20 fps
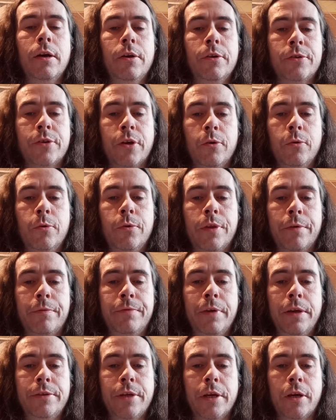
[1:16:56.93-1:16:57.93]
to the
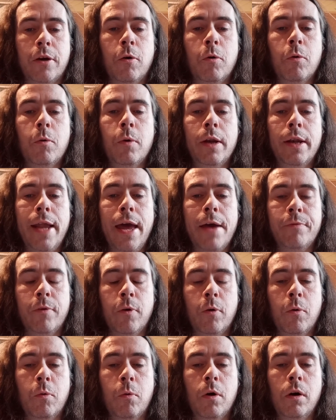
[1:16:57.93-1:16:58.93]
physical
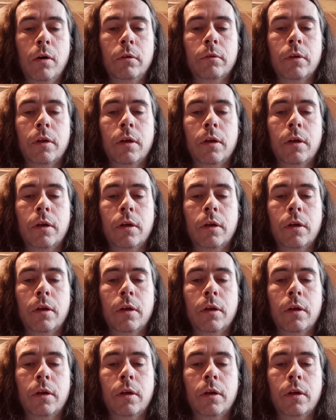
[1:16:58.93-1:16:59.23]
level.